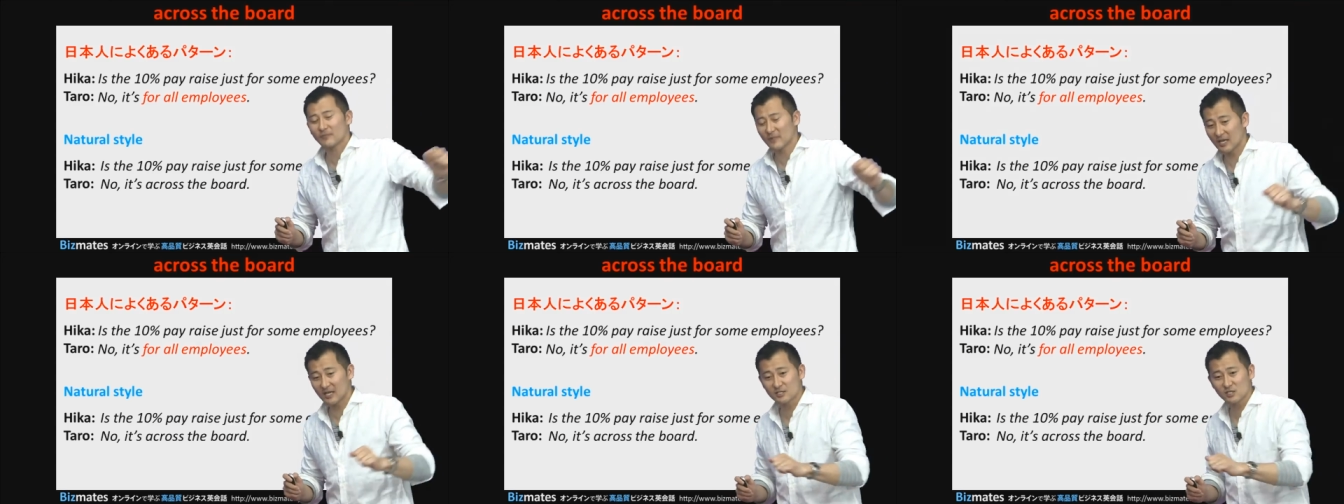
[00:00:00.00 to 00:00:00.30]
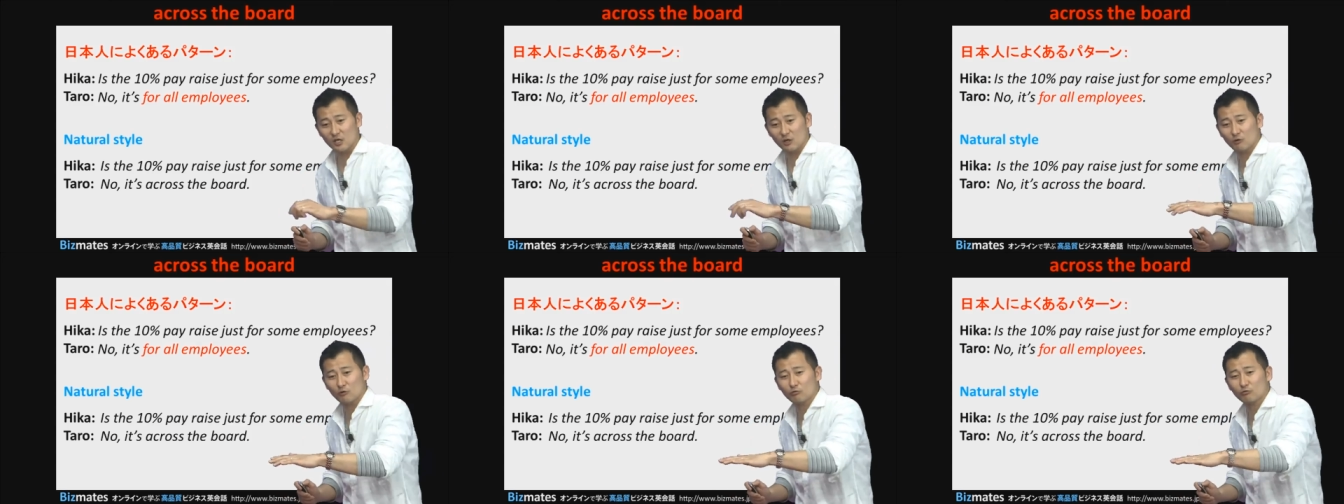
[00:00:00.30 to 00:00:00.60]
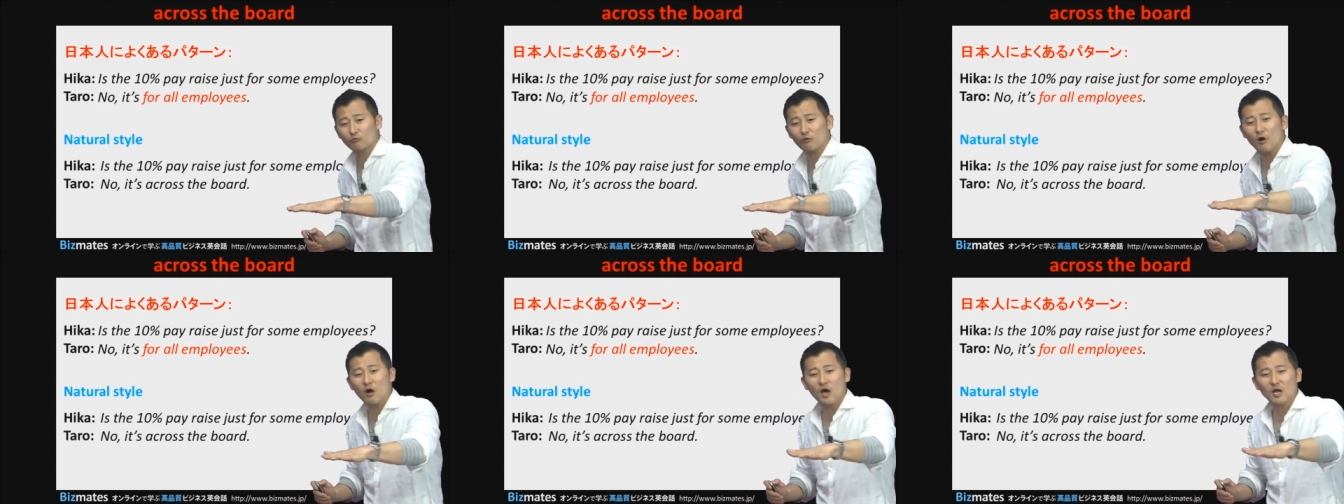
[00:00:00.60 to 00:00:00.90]
It's
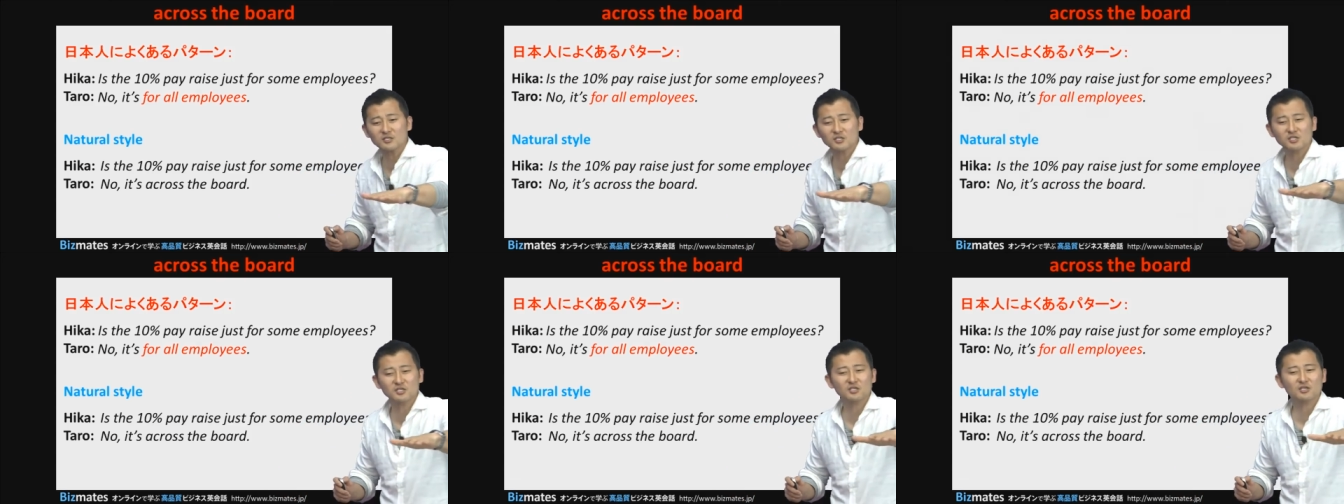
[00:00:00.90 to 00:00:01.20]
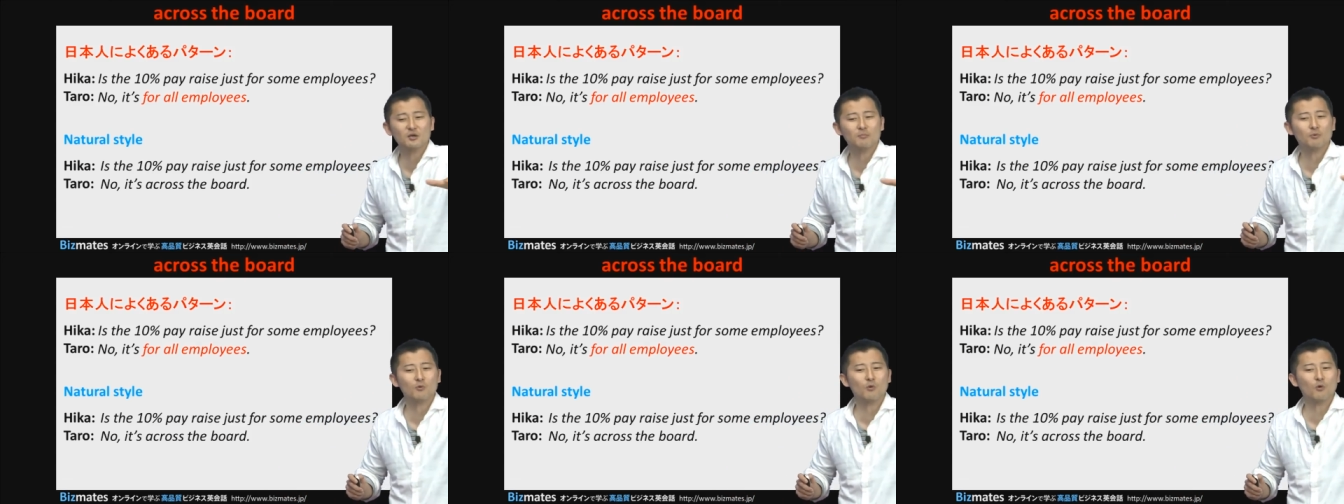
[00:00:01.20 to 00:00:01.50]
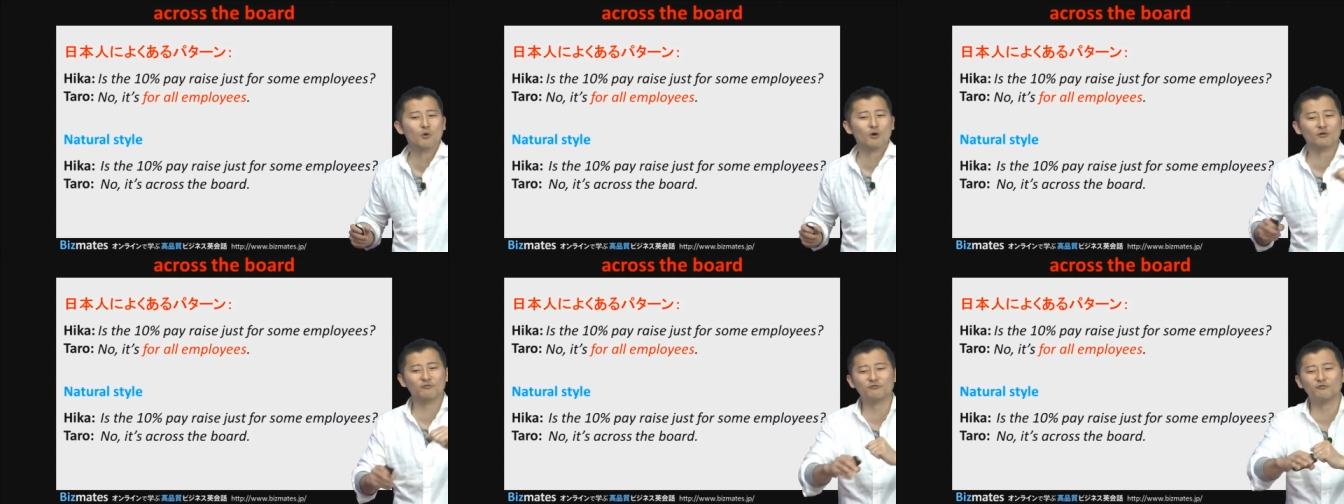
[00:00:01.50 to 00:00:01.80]
across the
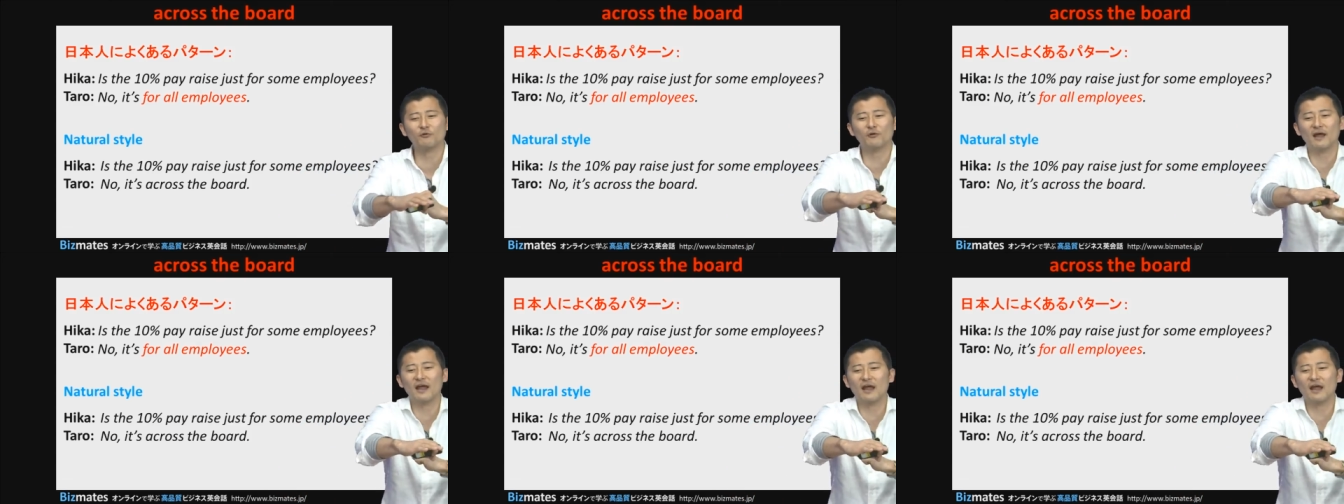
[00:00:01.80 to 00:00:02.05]
board for